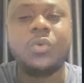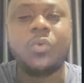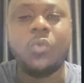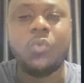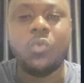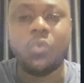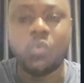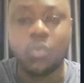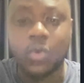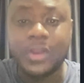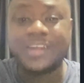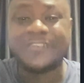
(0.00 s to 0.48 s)

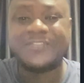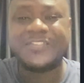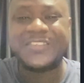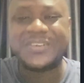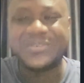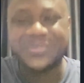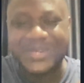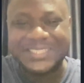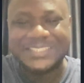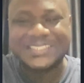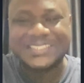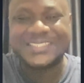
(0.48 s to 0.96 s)
one of the
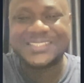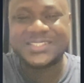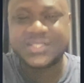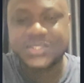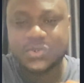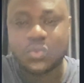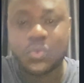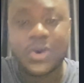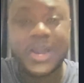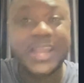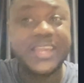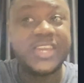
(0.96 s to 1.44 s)
reasons
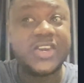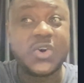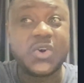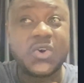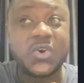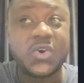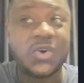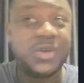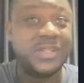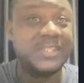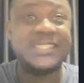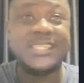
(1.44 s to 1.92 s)
why your
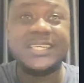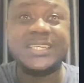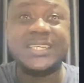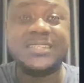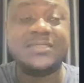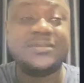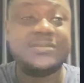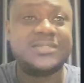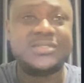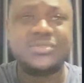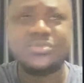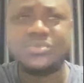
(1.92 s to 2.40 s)
content,
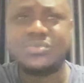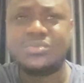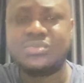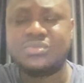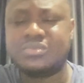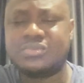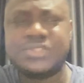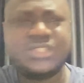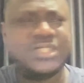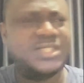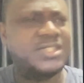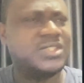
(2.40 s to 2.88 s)

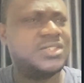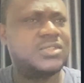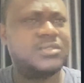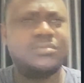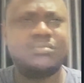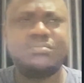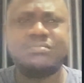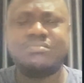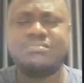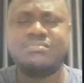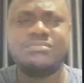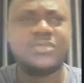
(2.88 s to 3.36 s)
which is
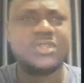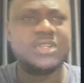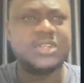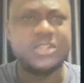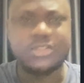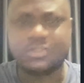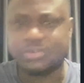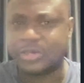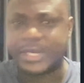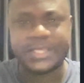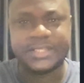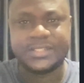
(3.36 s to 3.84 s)

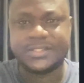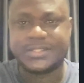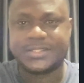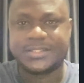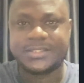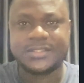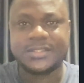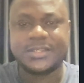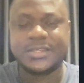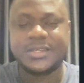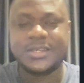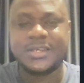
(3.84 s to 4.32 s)
great,
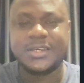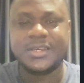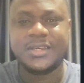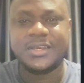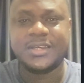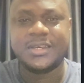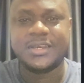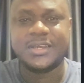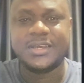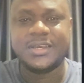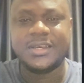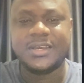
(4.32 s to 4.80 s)

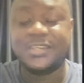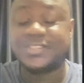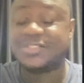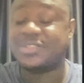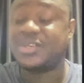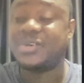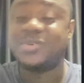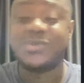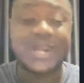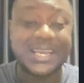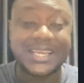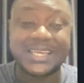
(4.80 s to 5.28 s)
is
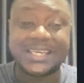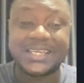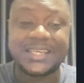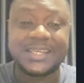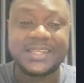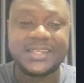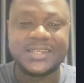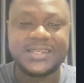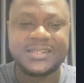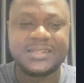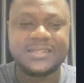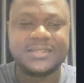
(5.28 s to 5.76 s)
not
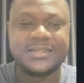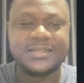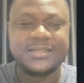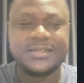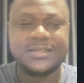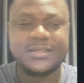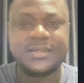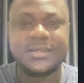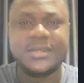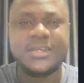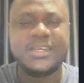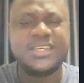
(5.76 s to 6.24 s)
ranking
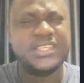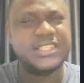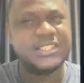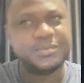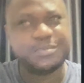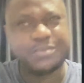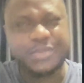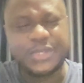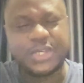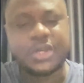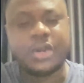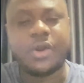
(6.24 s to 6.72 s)
is
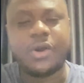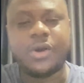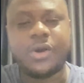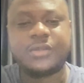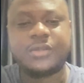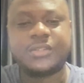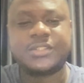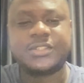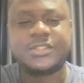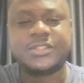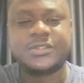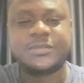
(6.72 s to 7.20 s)

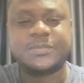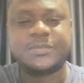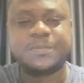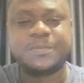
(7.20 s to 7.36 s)
because